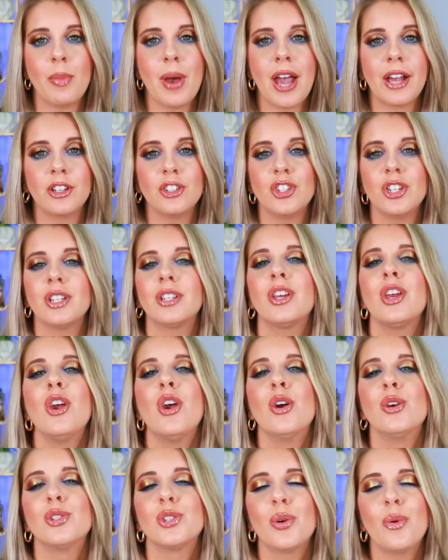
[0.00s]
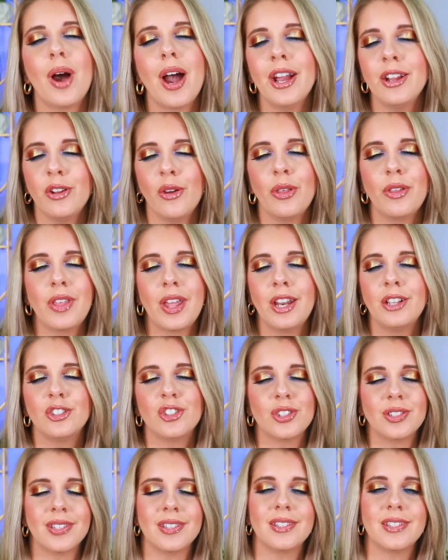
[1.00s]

packaging. So I know that they didn't just